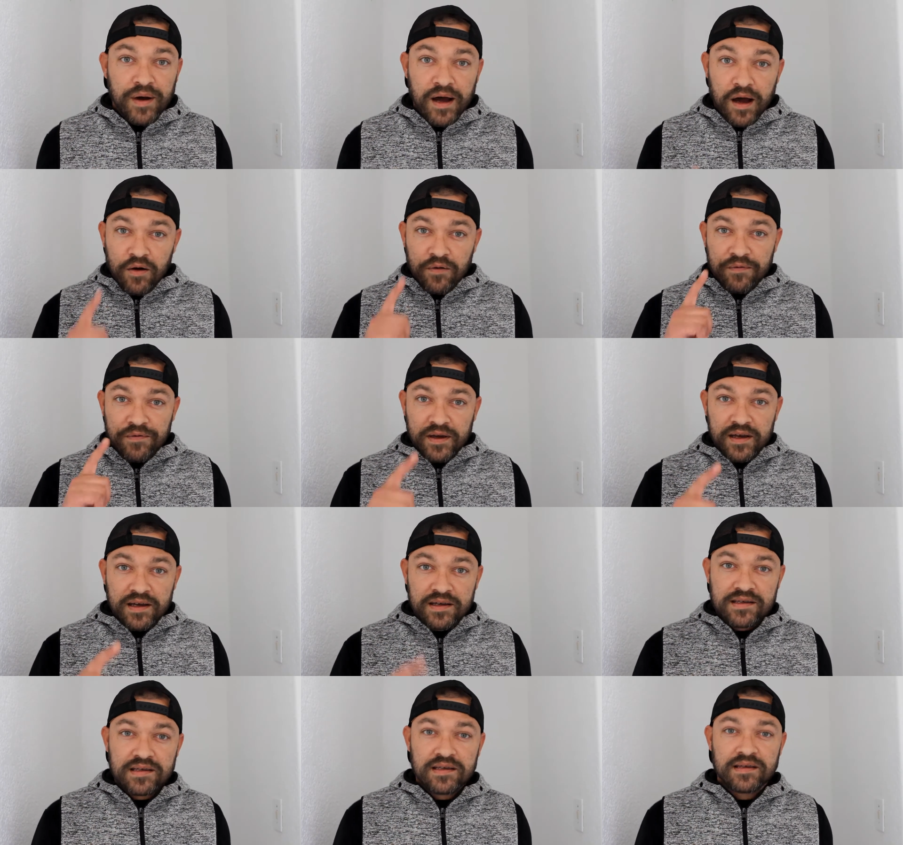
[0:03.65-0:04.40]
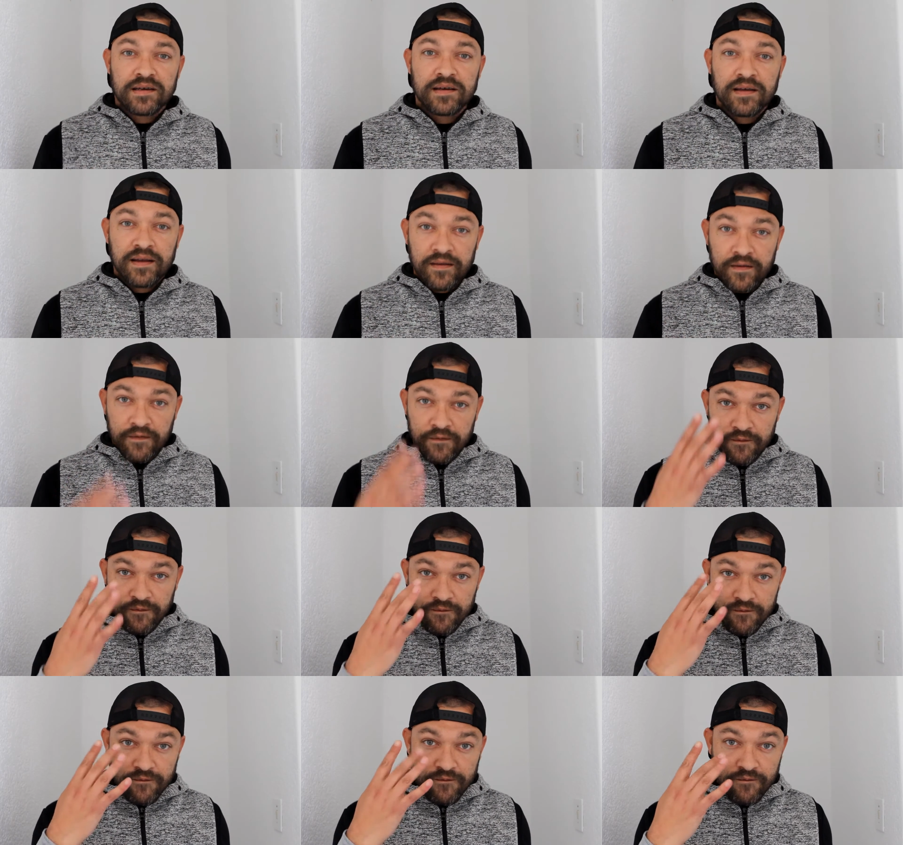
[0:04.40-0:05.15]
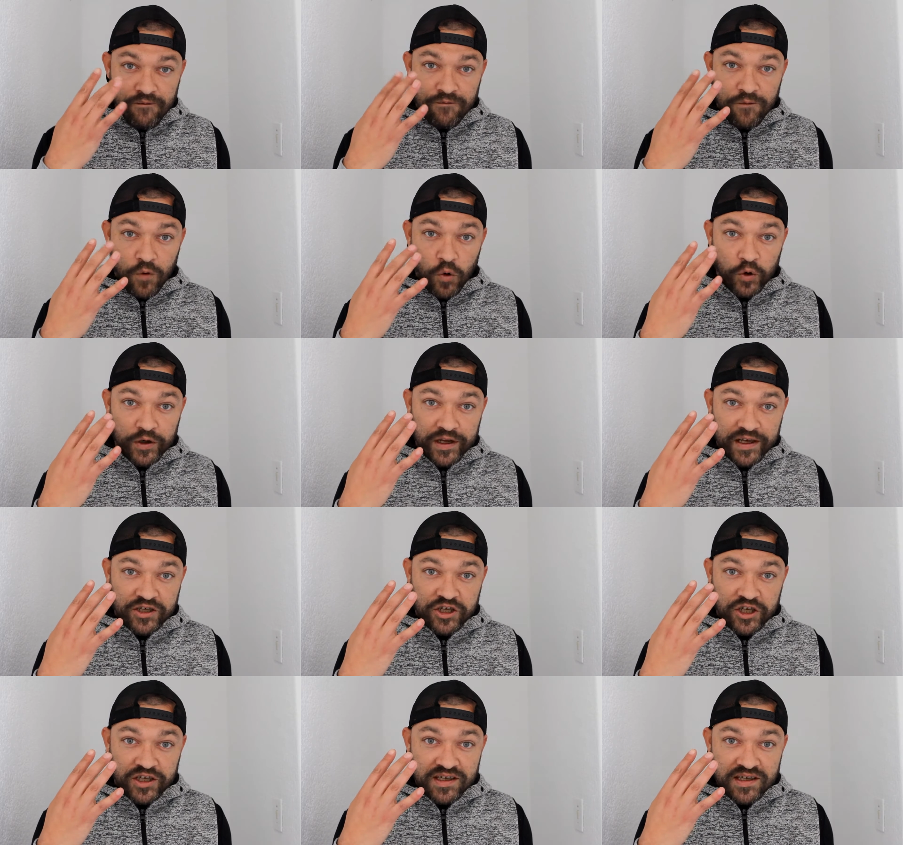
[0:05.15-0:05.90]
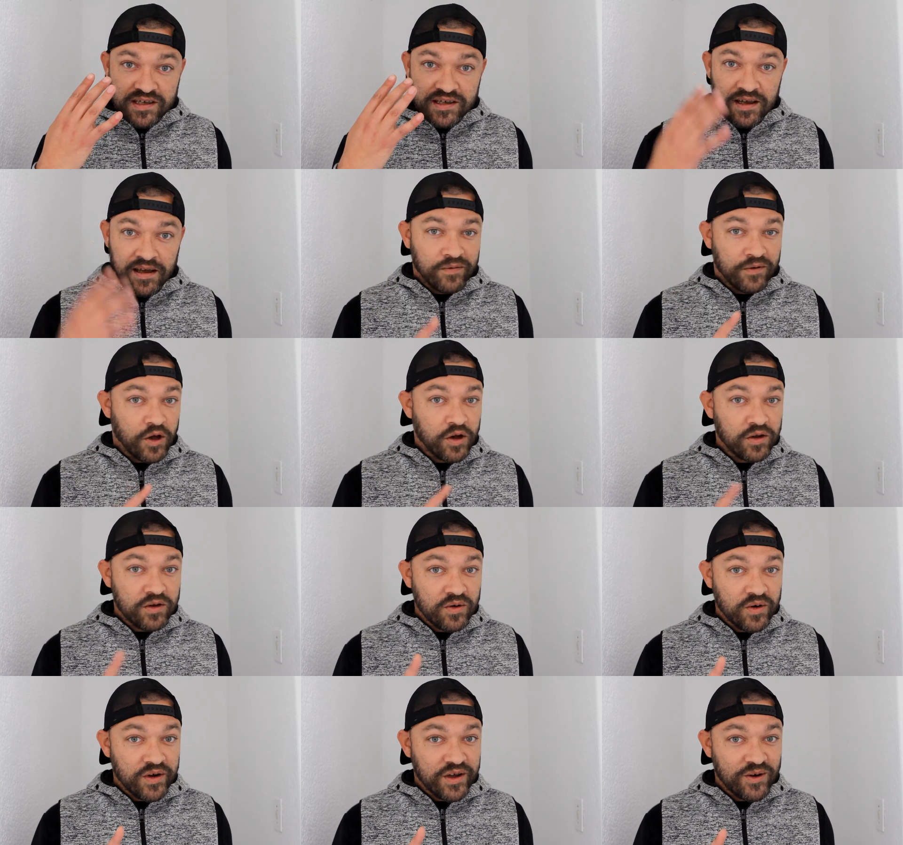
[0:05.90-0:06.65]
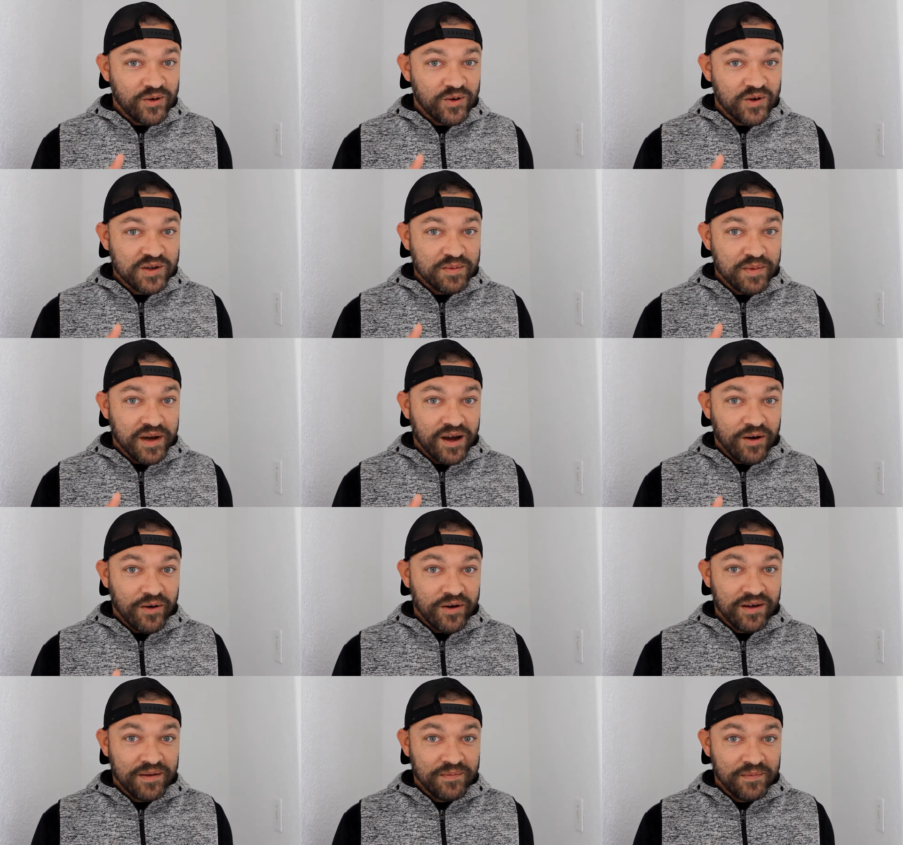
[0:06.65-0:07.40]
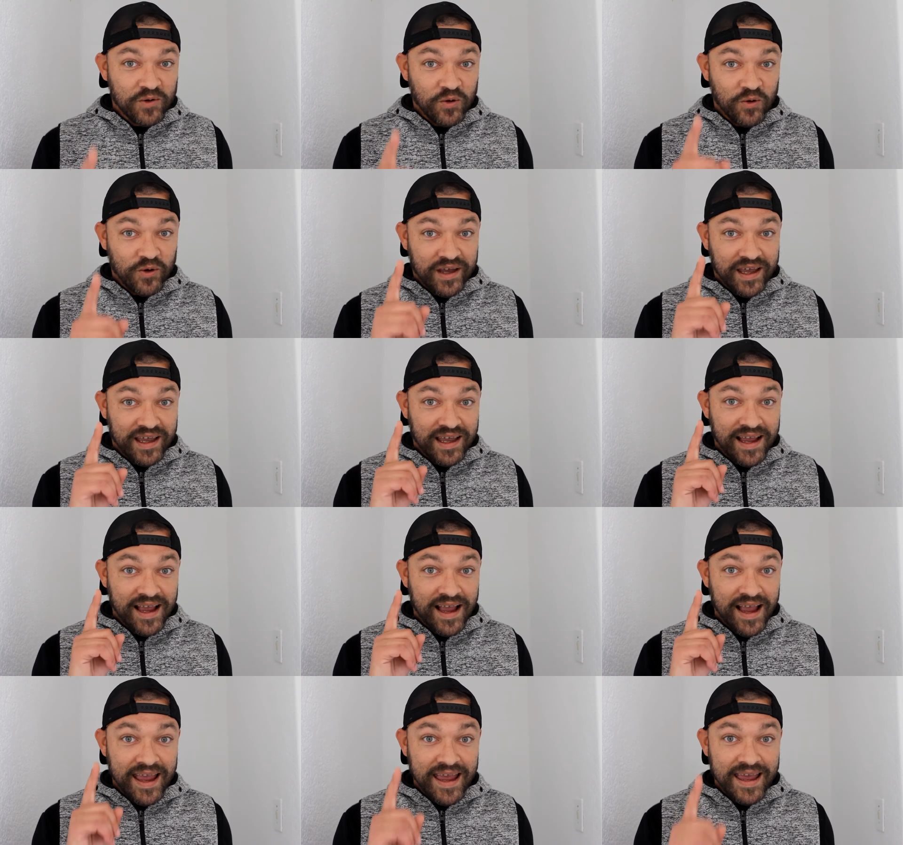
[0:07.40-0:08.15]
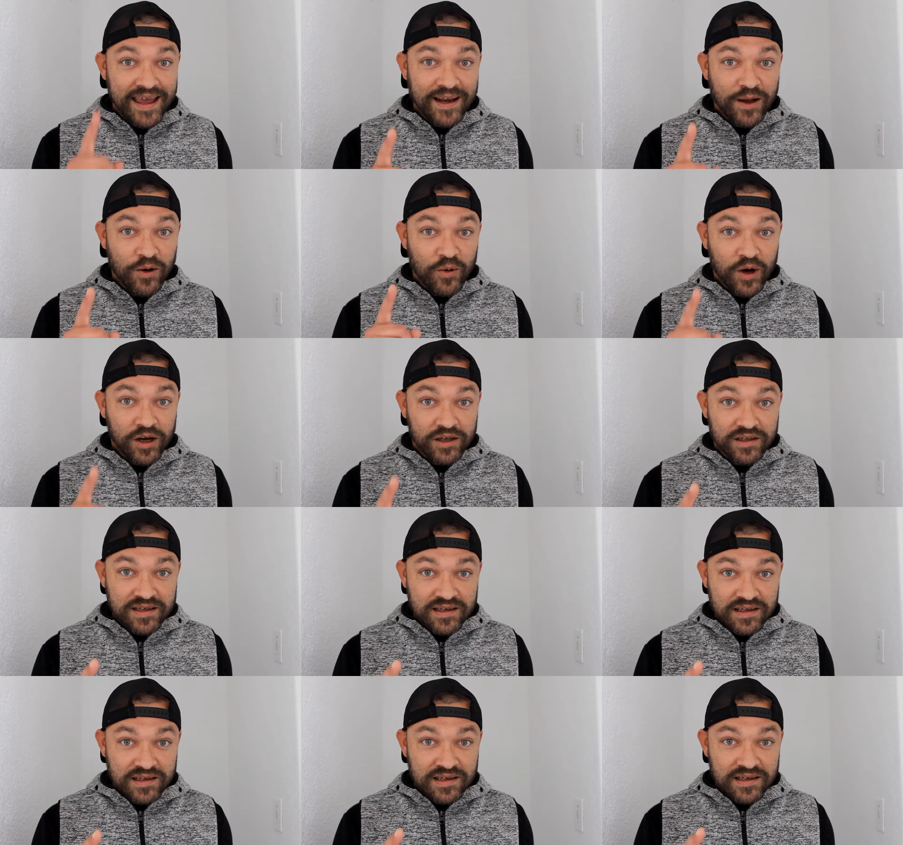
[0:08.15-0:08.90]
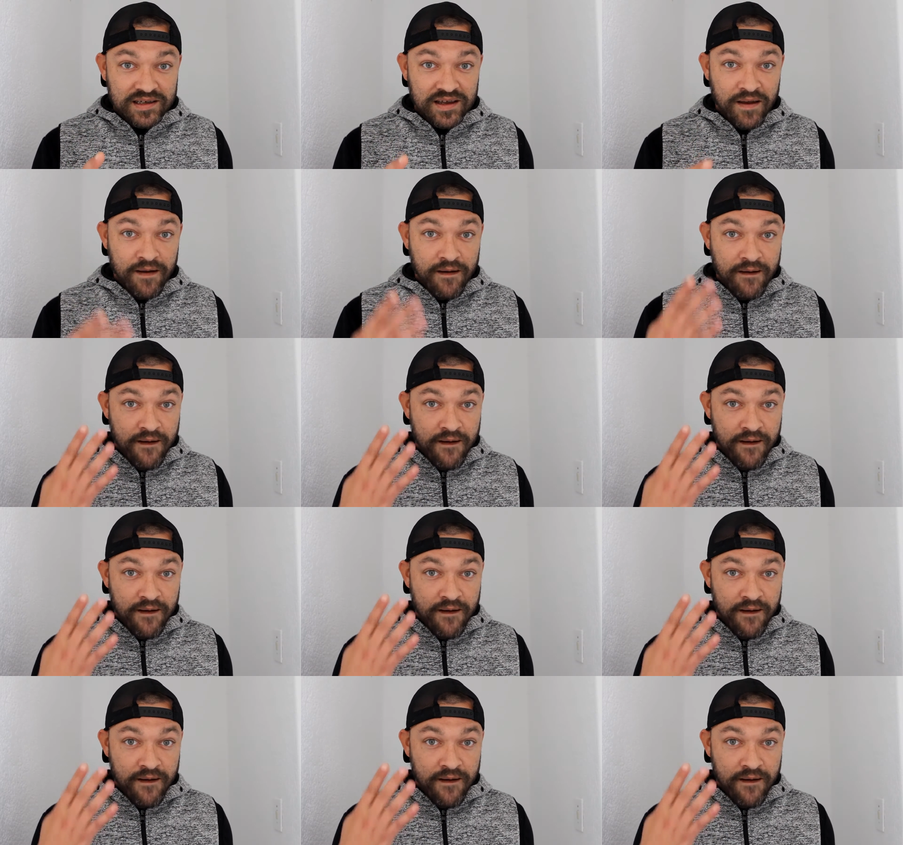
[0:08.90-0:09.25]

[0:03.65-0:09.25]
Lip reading: Power figures, 4 digits. Not talking horsepower, talking kilowatts.